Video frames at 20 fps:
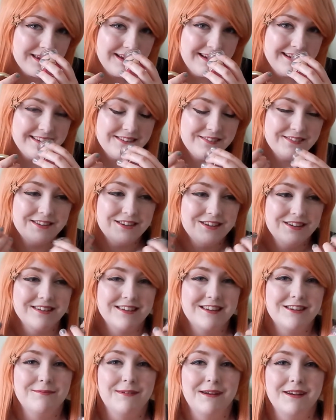It's the sort of
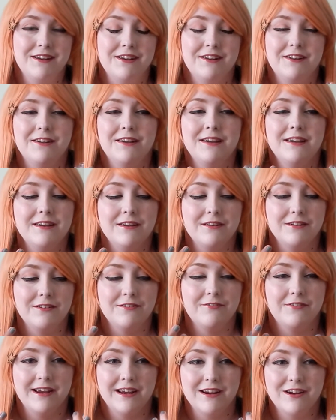smell you'd
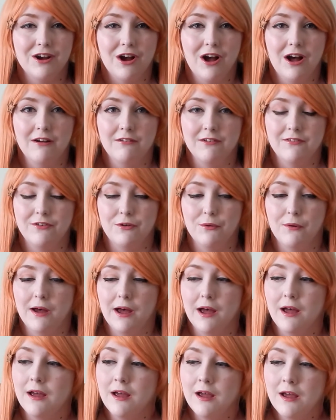think of if you
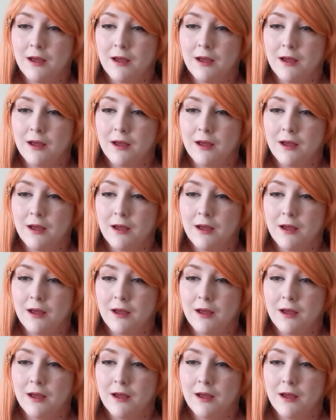were